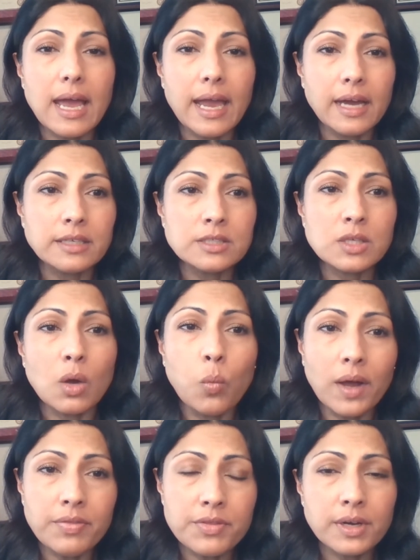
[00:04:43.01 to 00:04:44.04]
And
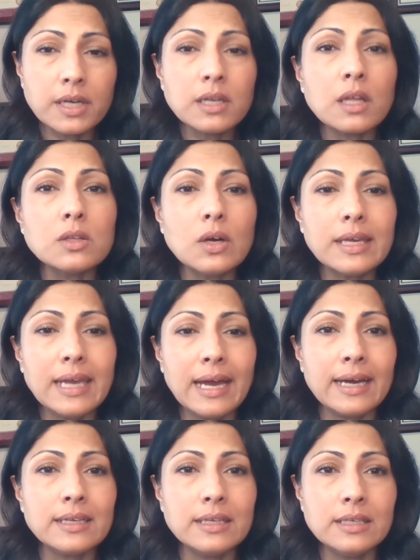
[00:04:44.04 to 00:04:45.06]
what they're going to look
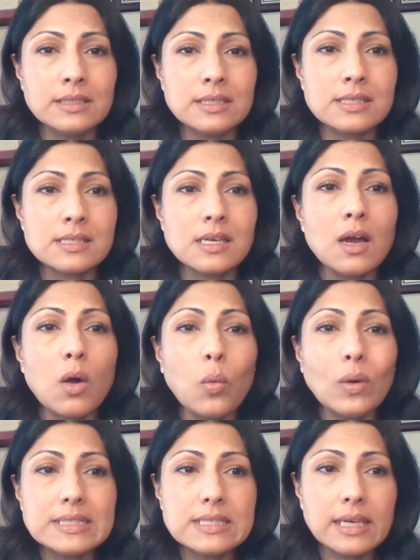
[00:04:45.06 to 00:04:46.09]
at is,
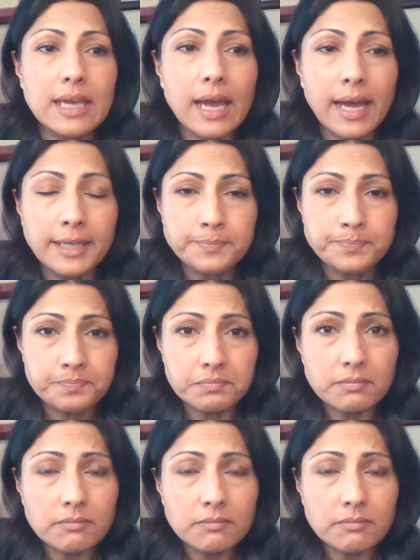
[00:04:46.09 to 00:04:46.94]
once again,